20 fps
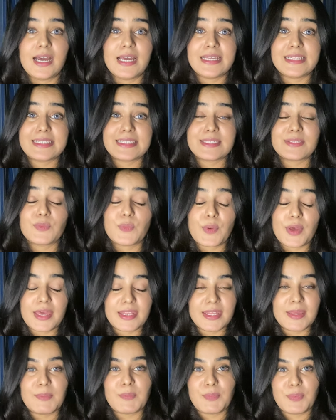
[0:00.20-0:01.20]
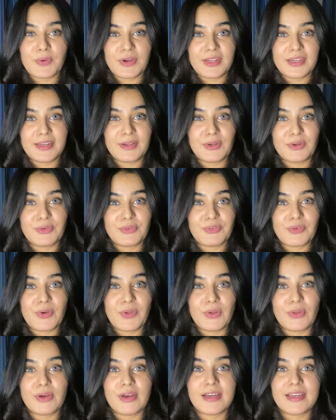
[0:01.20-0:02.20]
It's very important to
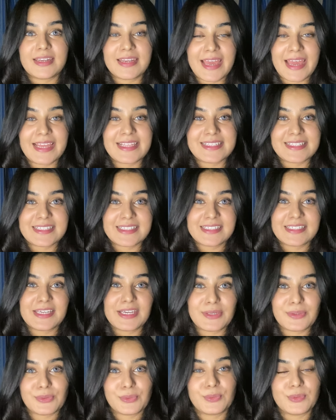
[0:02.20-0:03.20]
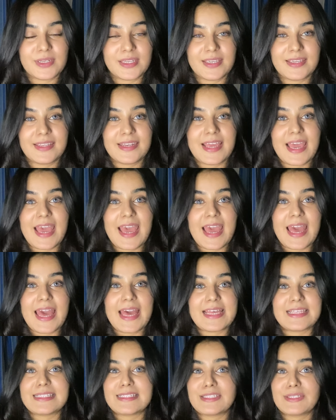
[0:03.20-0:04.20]
follow a night skincare routine
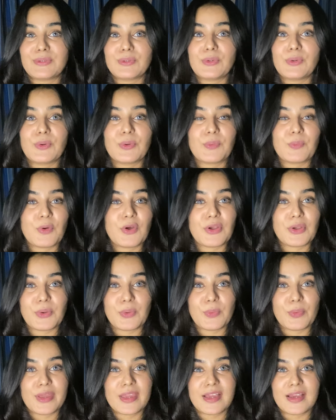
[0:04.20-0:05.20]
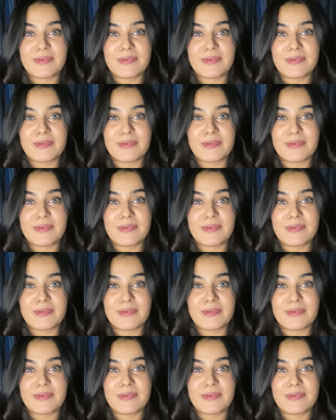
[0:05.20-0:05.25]
as you don't want to wake